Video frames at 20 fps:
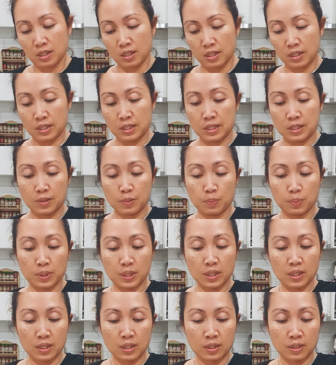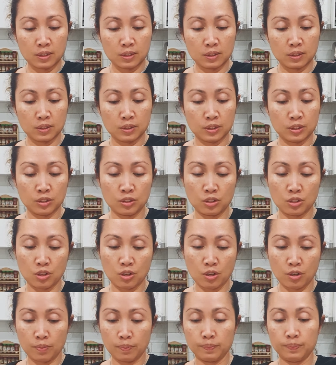and just sprinkle on the
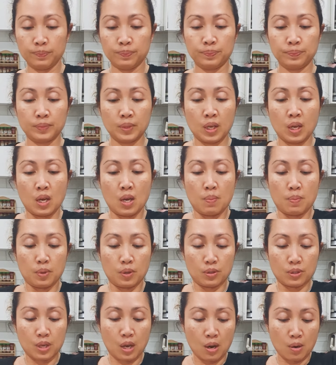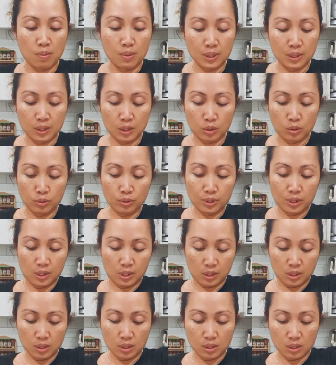top because I want the
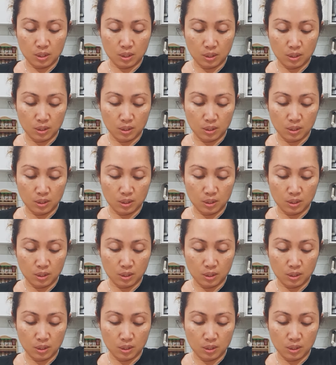goodness